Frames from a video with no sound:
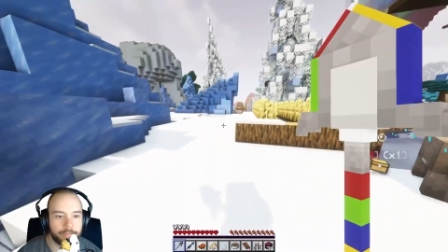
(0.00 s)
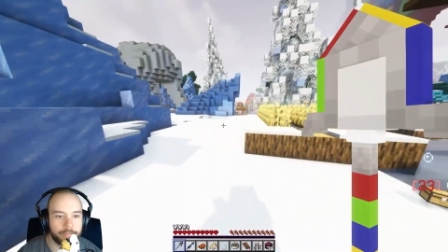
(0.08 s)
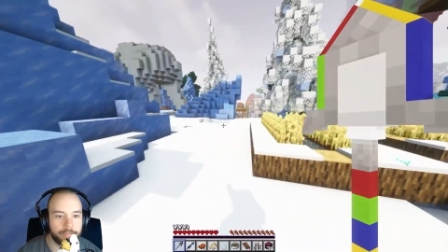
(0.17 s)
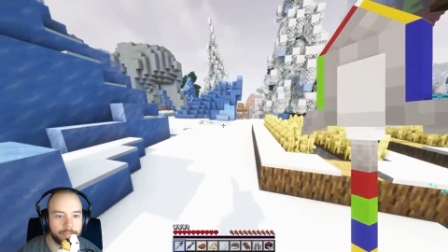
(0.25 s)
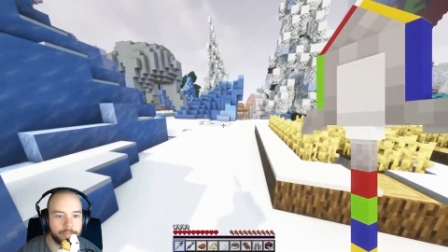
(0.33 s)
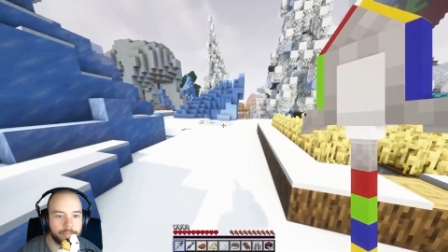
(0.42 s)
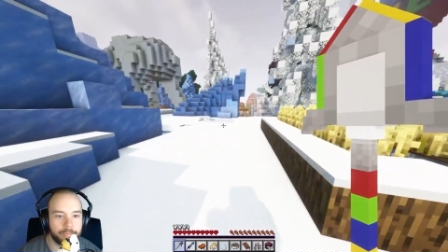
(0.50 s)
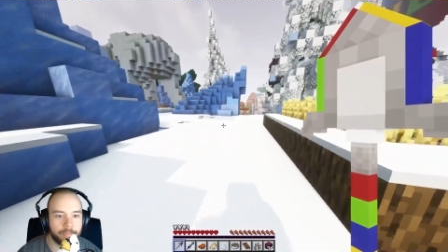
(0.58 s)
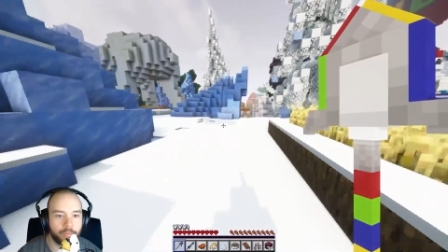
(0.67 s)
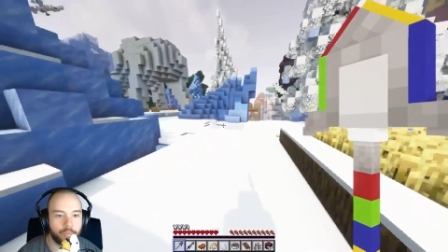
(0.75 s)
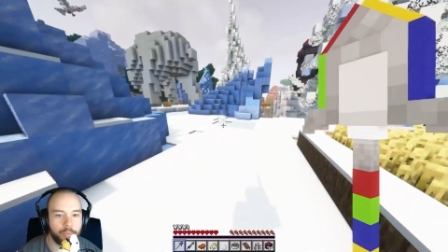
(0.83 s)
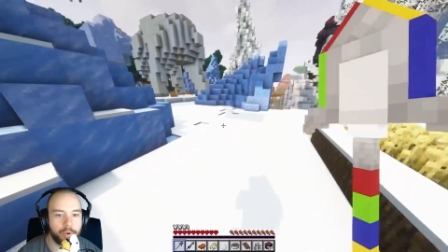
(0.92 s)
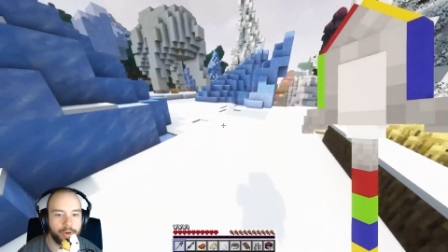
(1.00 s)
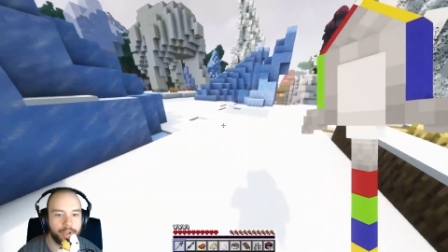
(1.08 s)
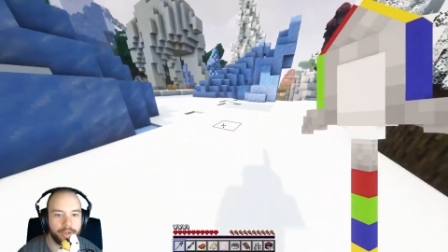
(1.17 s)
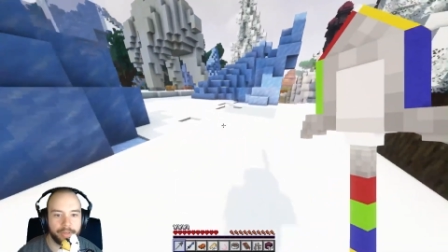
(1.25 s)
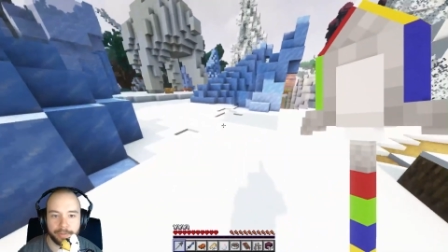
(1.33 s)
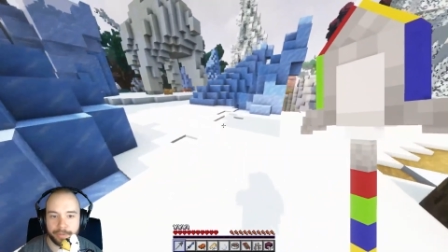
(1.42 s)
diamonds. Neat. What were they?
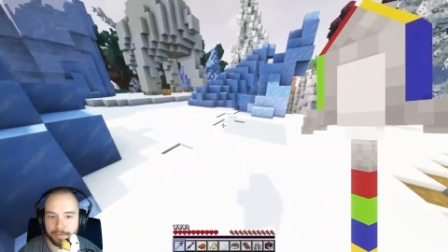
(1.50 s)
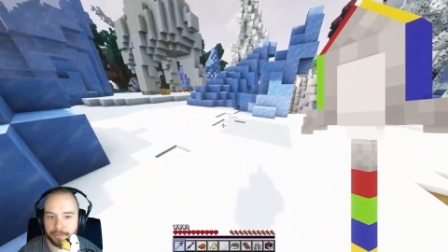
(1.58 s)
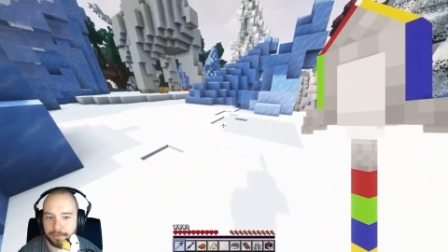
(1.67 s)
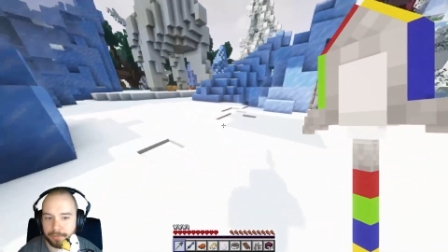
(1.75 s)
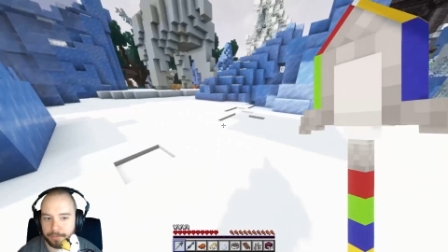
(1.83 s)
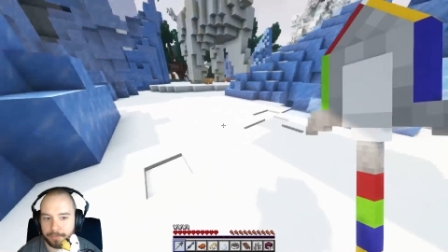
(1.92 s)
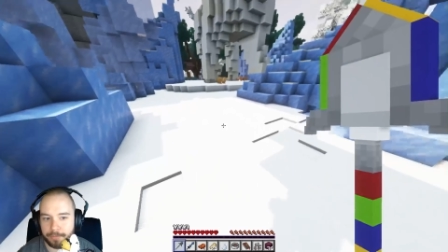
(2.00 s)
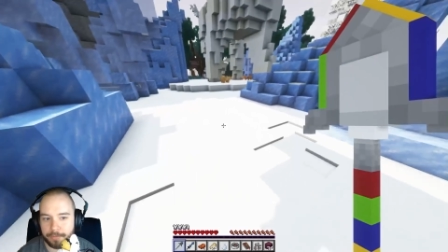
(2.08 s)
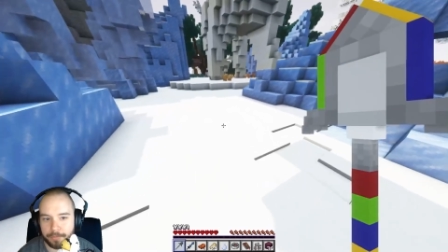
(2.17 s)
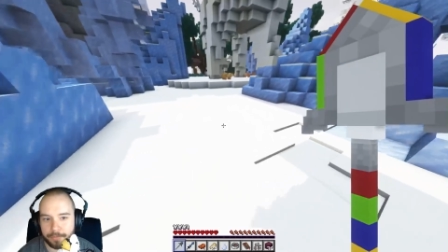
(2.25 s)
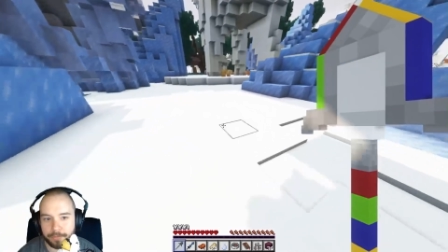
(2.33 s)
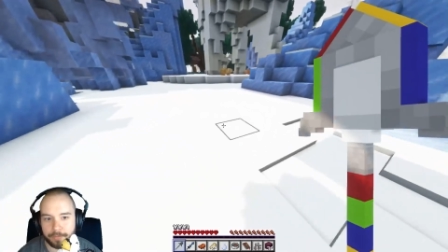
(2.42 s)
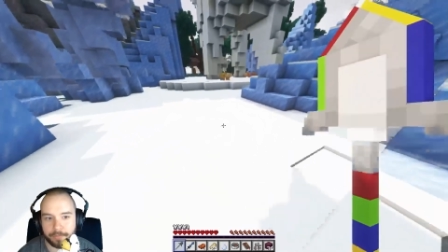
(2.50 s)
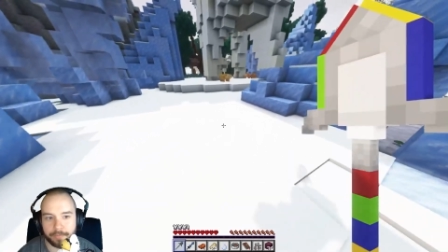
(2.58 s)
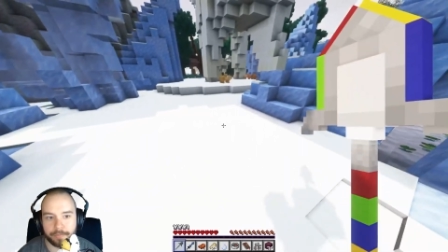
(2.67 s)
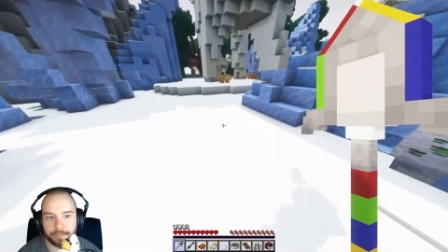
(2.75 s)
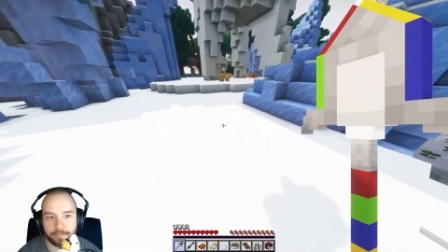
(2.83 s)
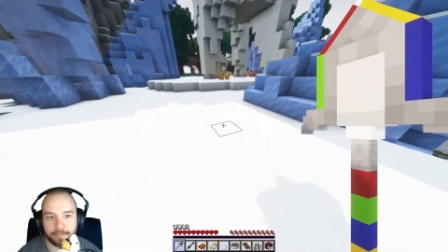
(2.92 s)
Oh yeah, what's it? Okay. It's the, it's the
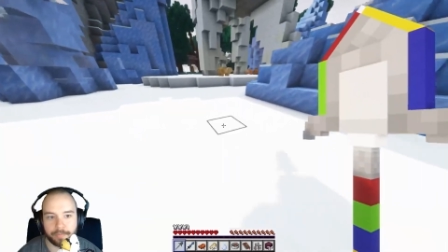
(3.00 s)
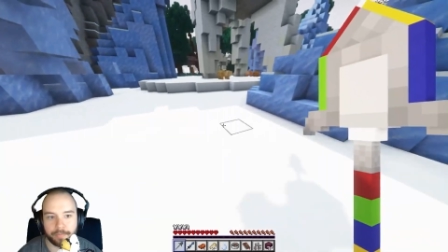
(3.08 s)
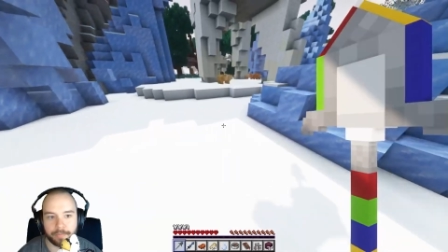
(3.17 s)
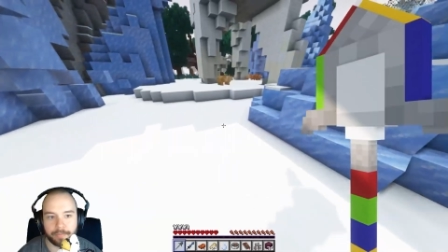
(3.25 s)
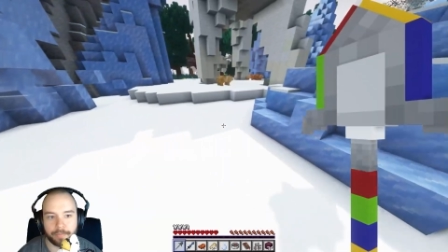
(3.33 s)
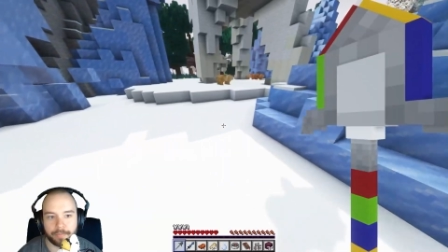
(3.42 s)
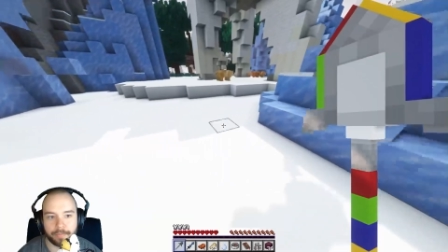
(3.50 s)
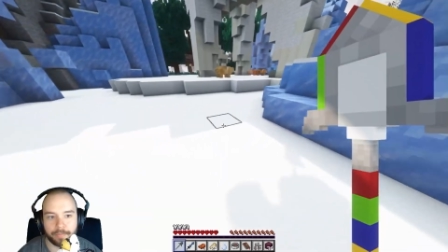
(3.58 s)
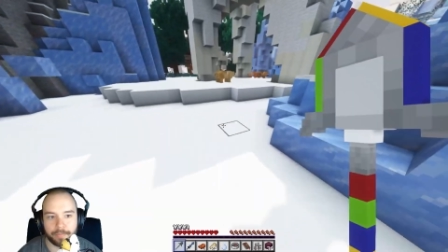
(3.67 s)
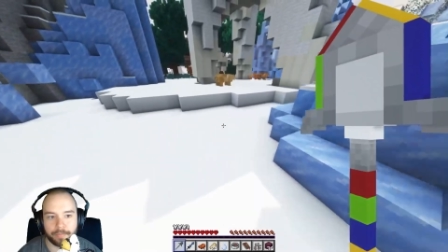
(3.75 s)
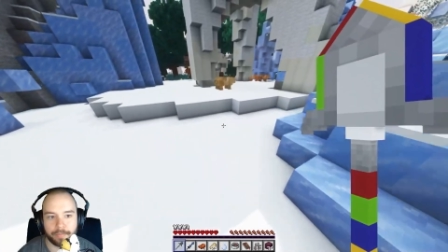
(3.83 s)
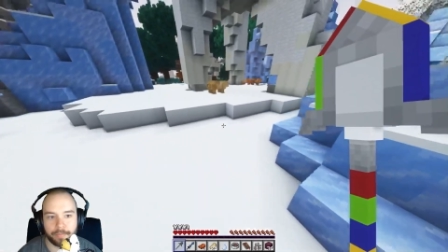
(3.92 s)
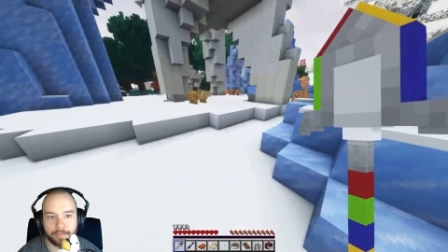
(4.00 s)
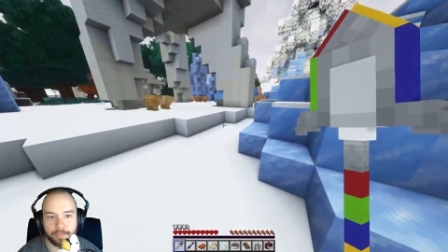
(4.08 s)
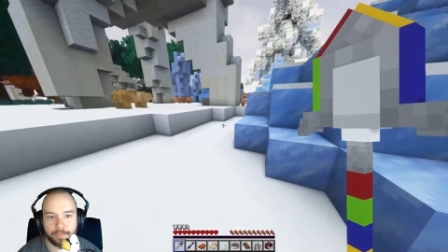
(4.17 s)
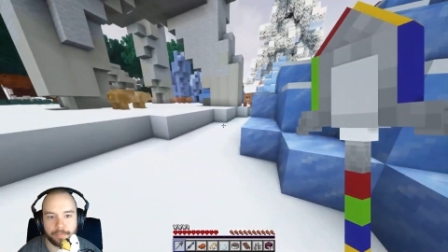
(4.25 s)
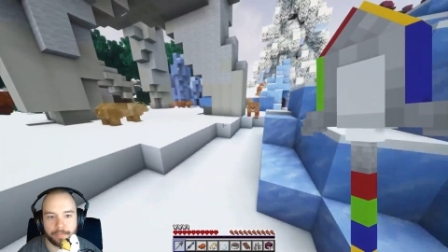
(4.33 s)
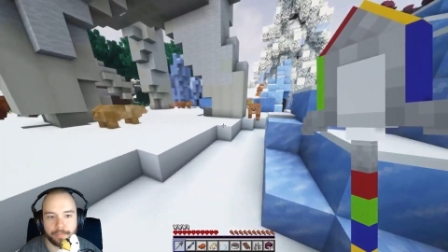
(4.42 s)
Nether portal. It's just uh, oh.
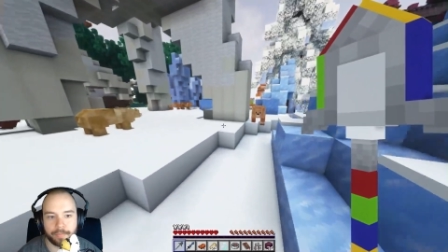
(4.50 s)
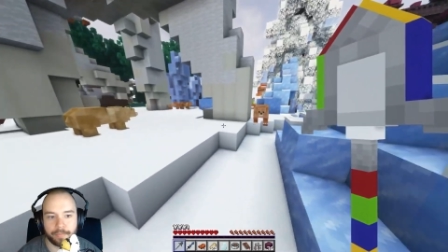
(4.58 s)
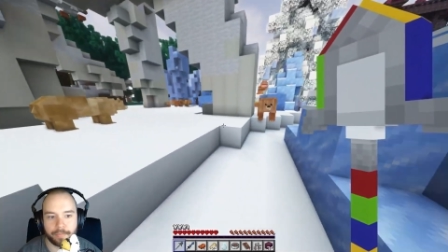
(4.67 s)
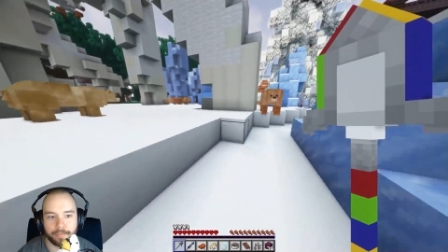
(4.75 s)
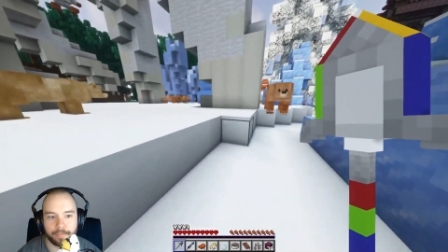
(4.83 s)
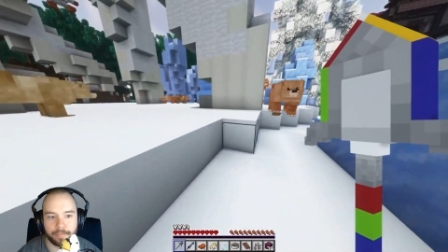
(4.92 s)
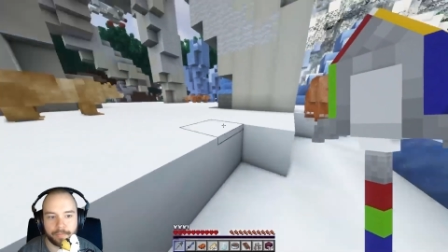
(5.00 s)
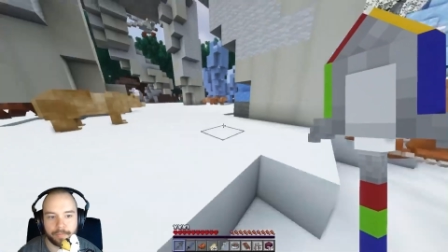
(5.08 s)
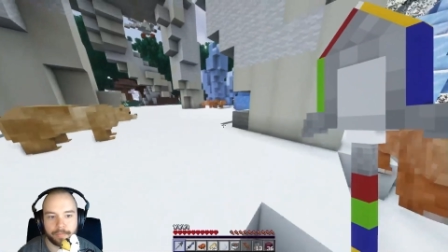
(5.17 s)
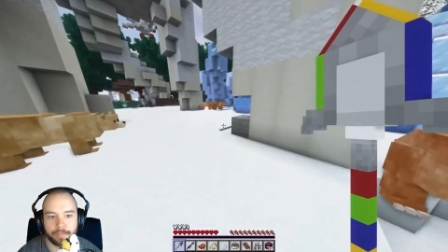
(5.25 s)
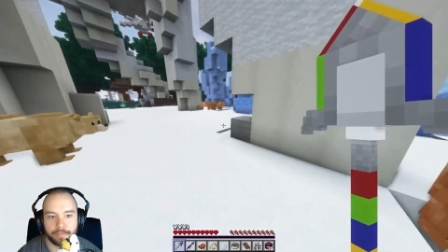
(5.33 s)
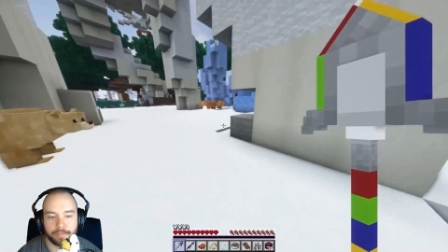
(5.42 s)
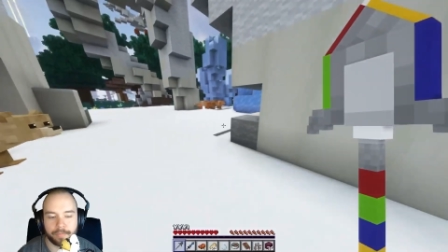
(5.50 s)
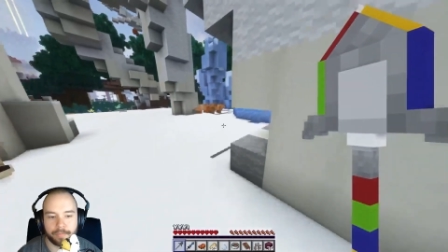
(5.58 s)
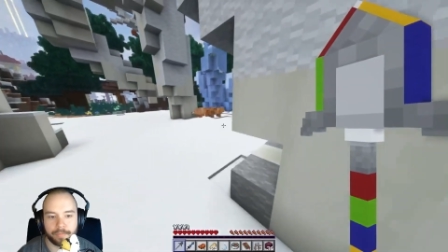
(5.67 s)
chiseled, polished blackstone.